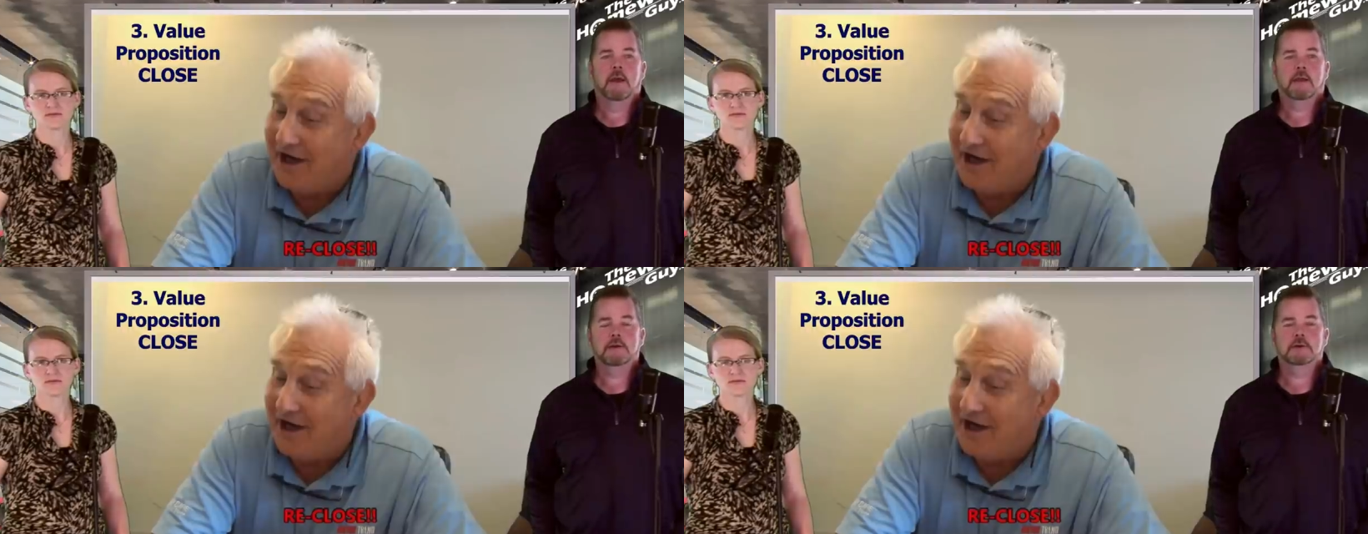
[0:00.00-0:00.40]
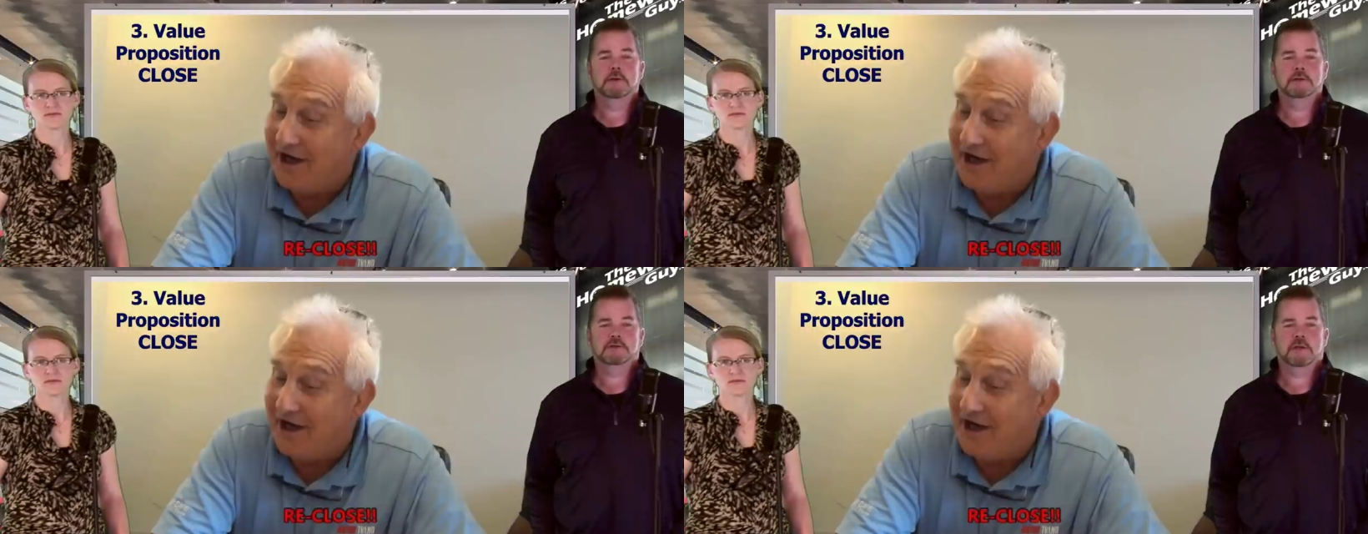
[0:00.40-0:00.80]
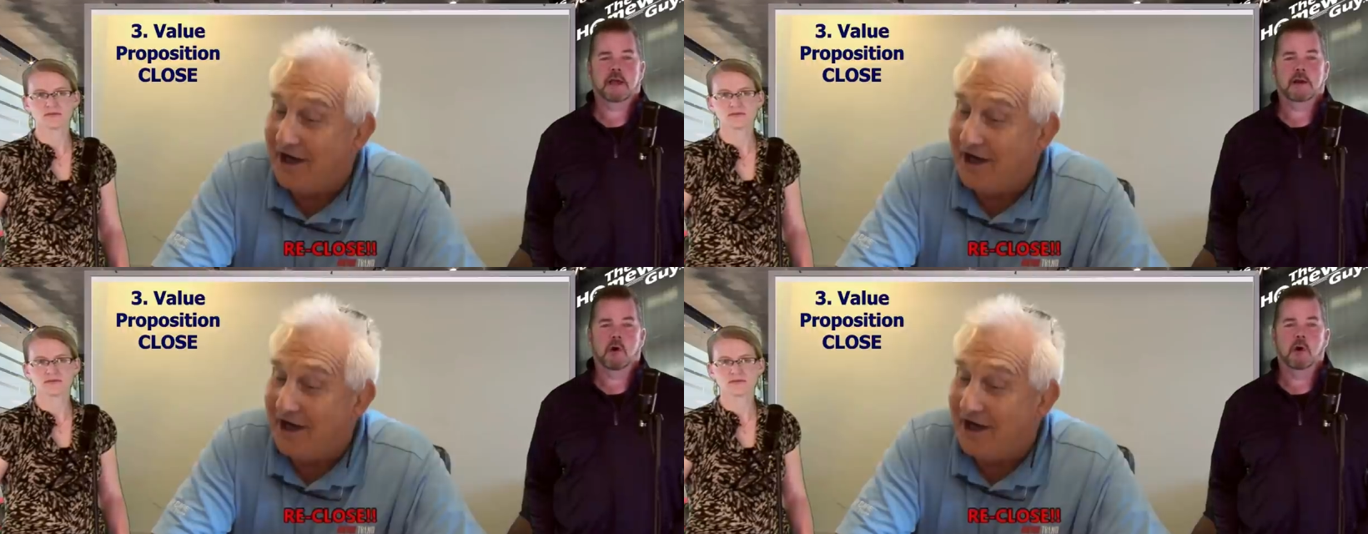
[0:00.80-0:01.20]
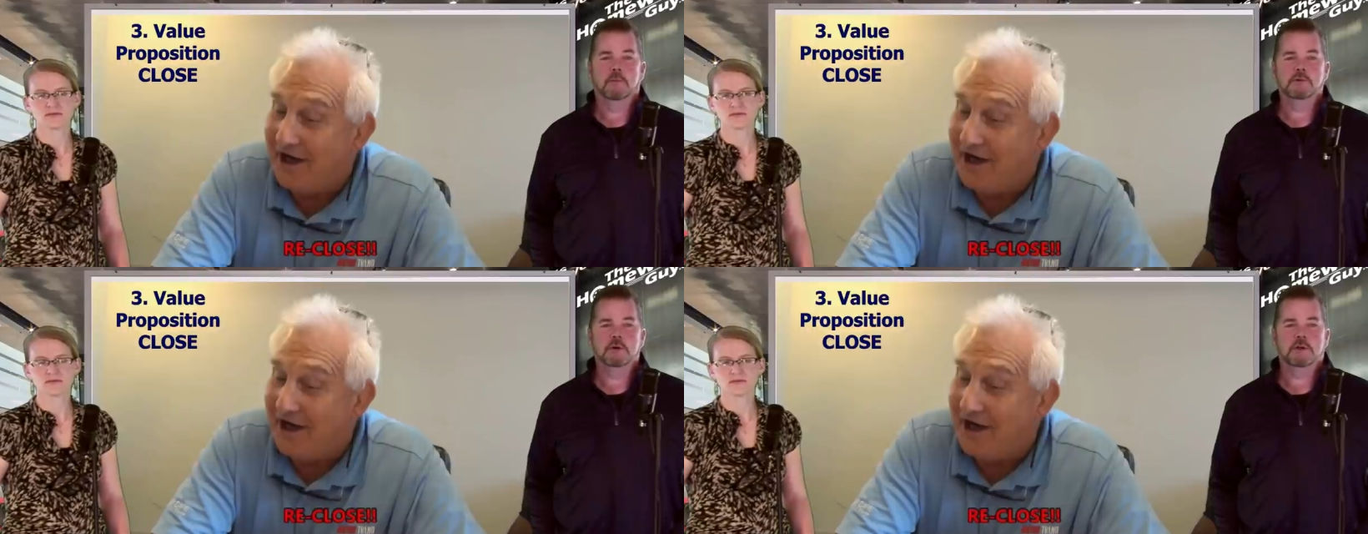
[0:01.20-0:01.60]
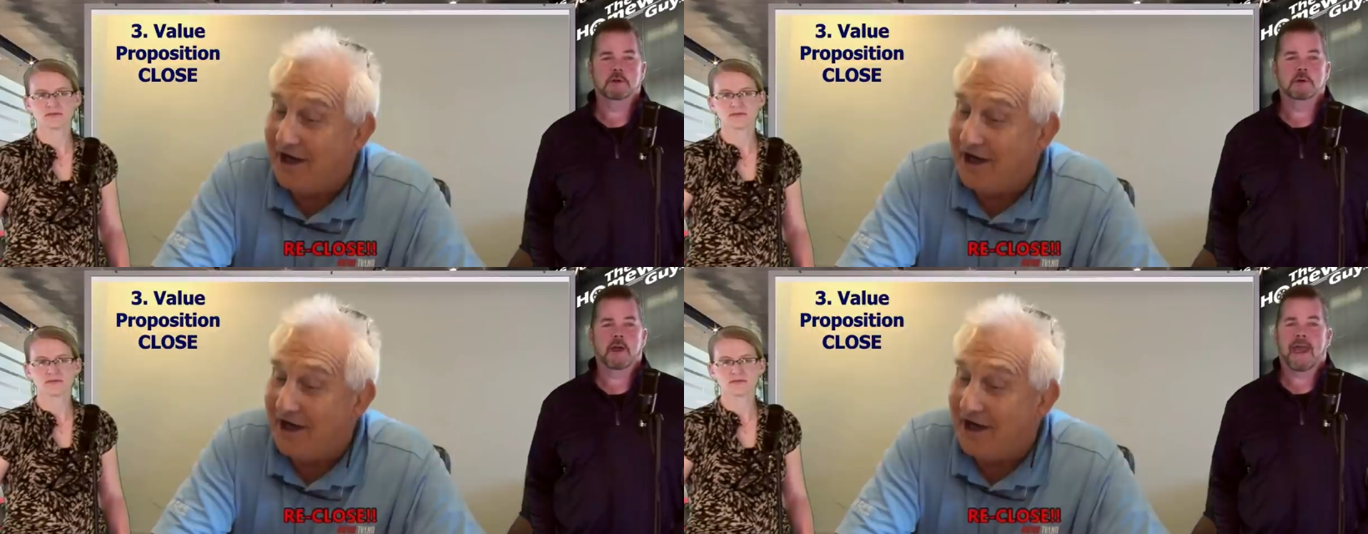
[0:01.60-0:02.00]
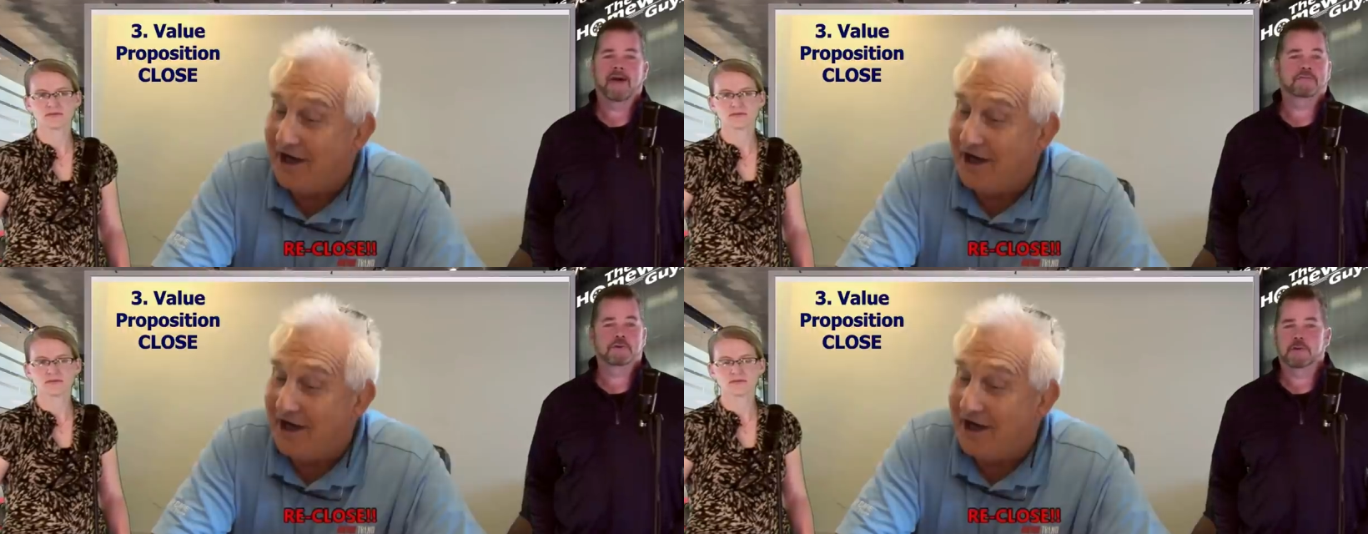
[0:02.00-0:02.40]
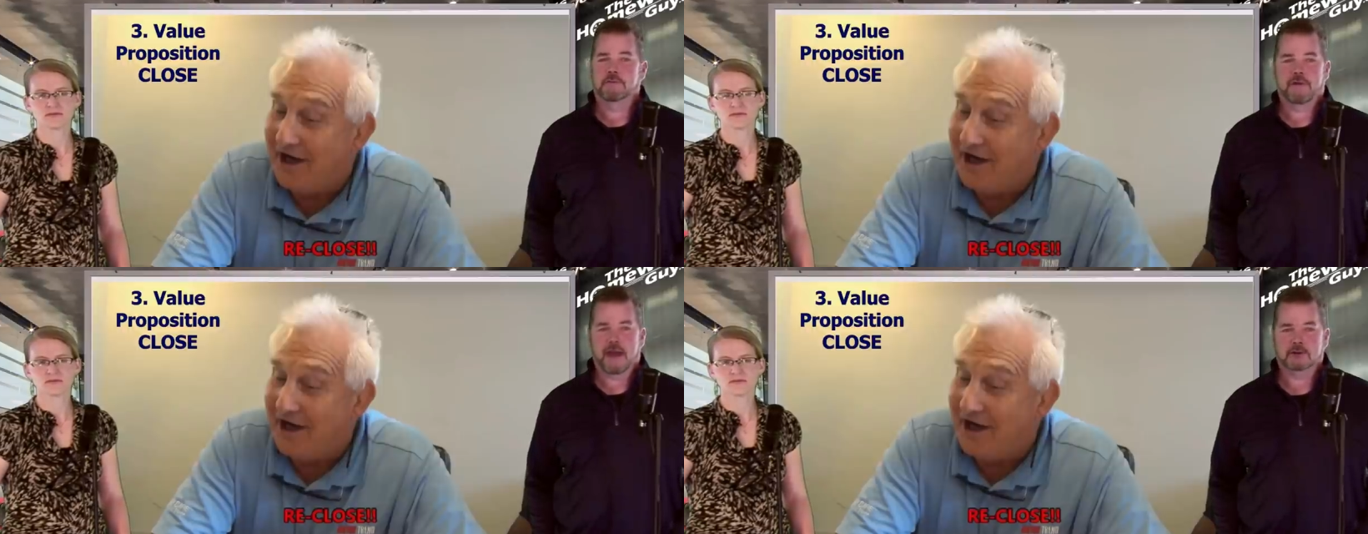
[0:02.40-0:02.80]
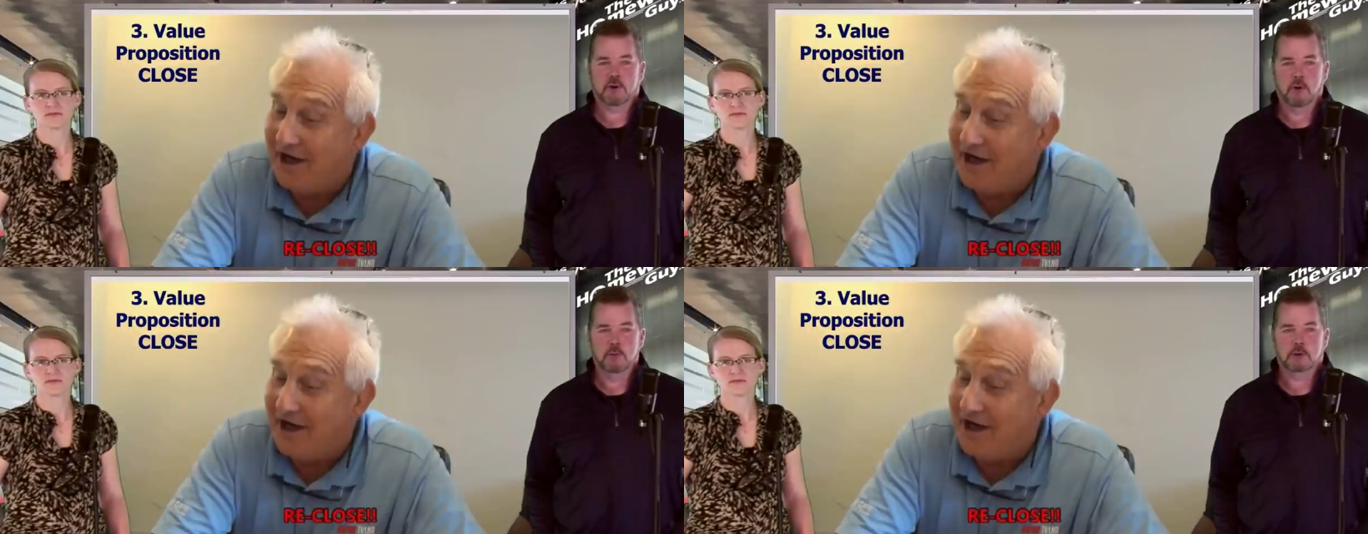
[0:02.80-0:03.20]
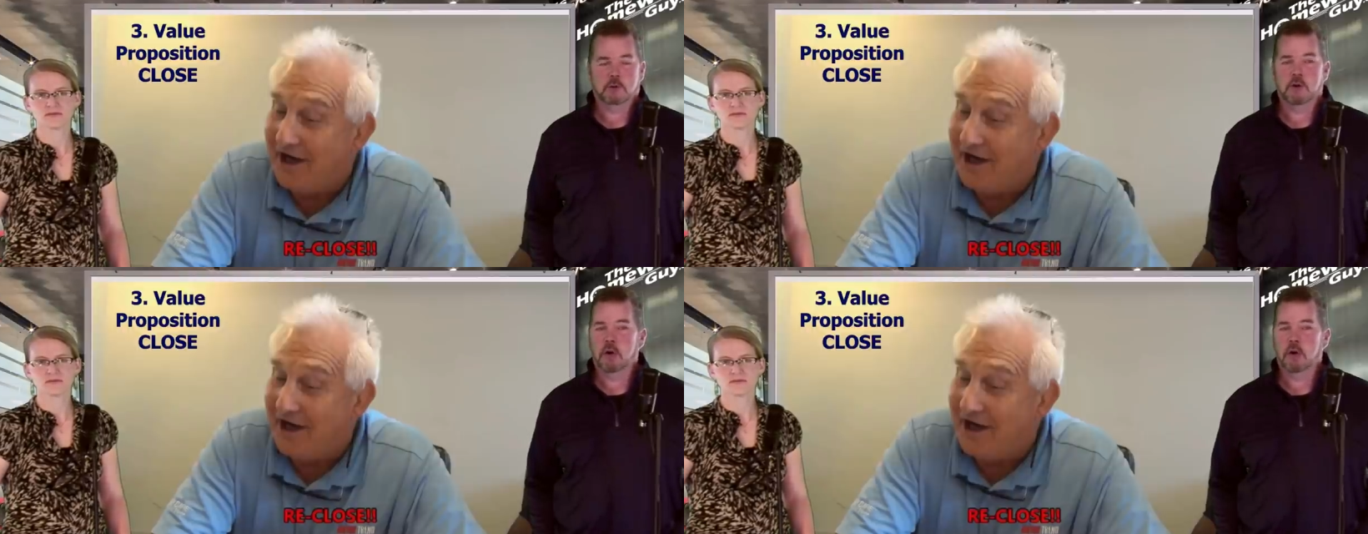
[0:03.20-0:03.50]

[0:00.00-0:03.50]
Speaker 1: You're, you're sitting at home doing your after the fact homework when